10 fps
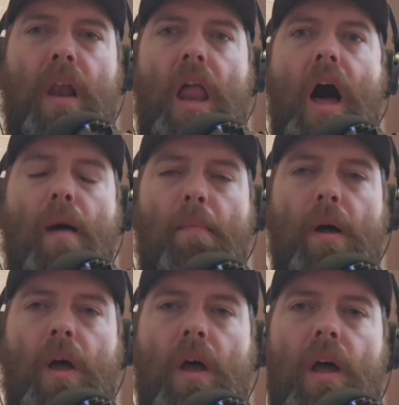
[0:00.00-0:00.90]

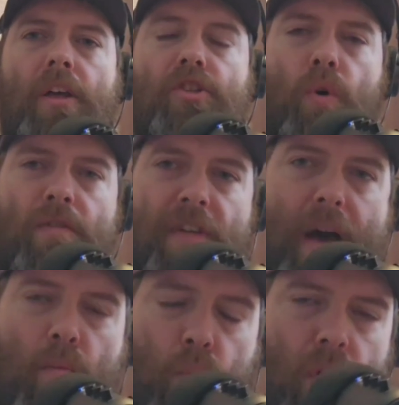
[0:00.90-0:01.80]
blob. So if
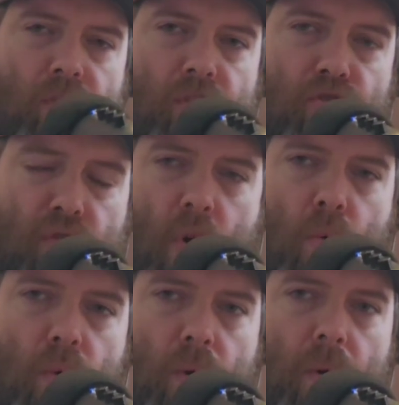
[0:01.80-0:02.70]
that was a
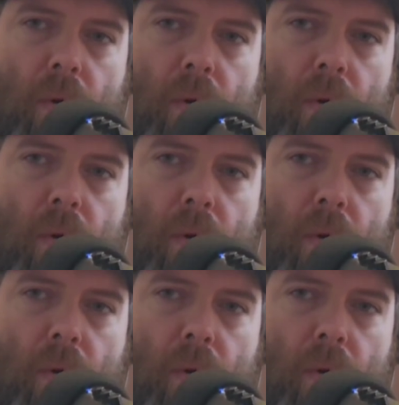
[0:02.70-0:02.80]
drone,